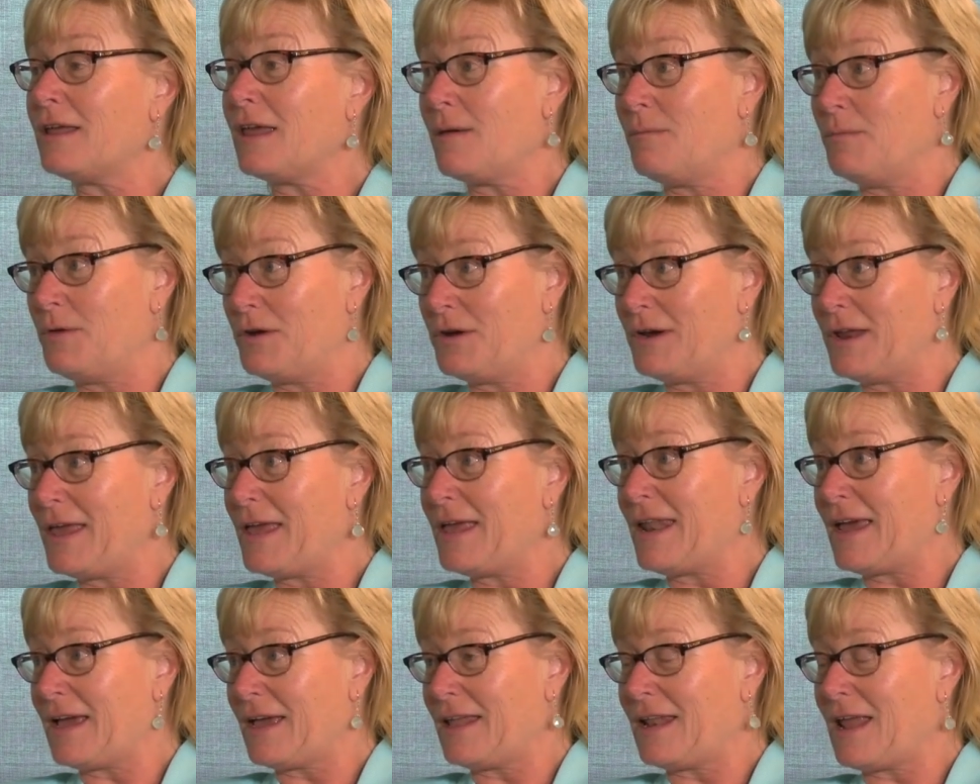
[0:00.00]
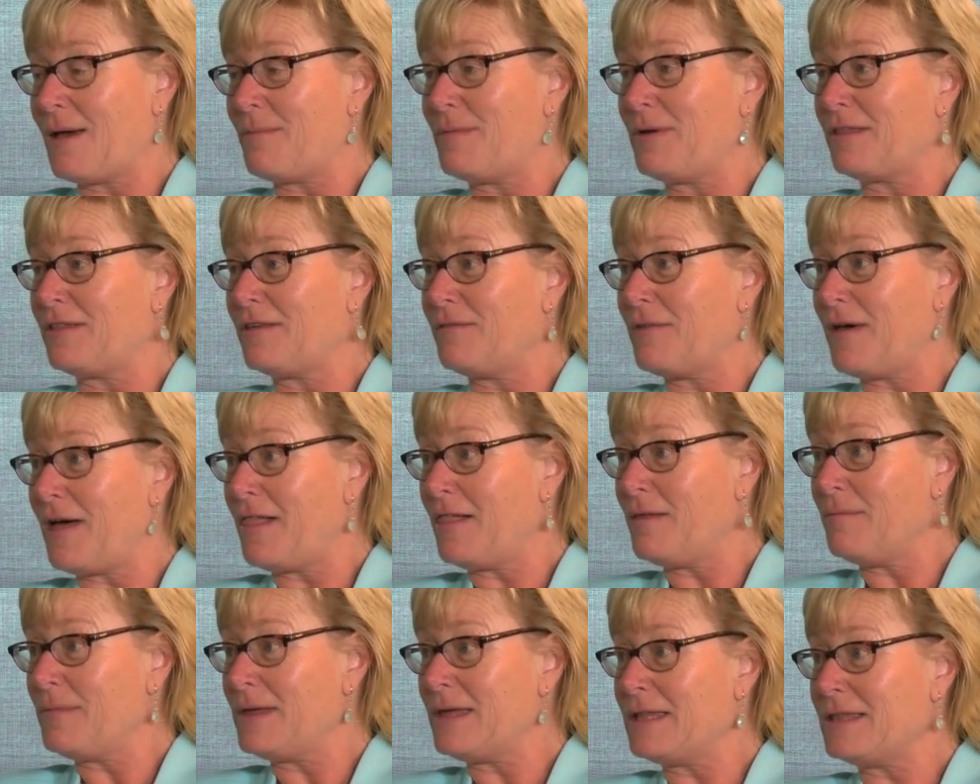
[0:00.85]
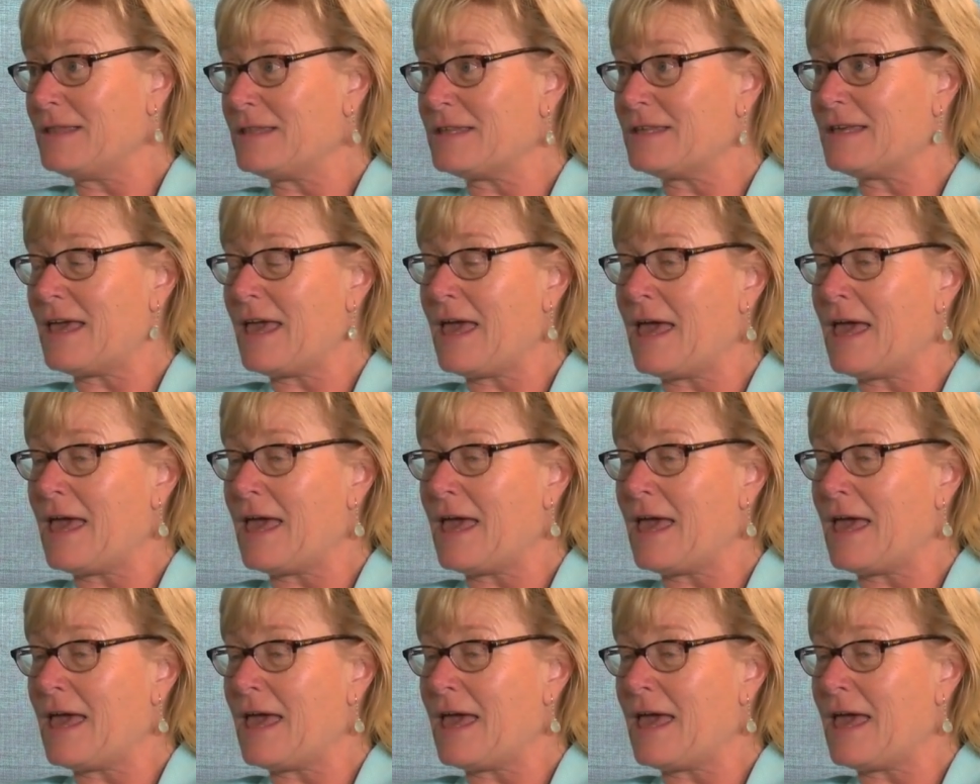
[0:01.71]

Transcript: community and economic development